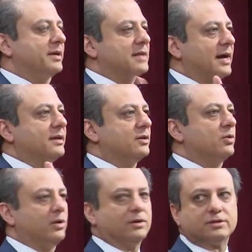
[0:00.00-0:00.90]
because I can no
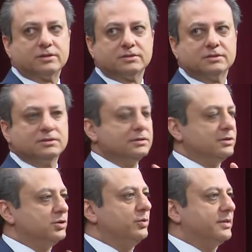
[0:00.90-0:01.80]
longer
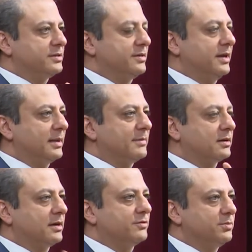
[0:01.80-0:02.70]
do this thing. I'm
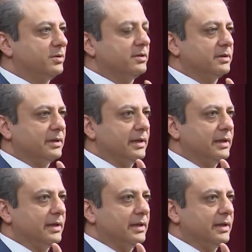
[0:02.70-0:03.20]
not comfortable.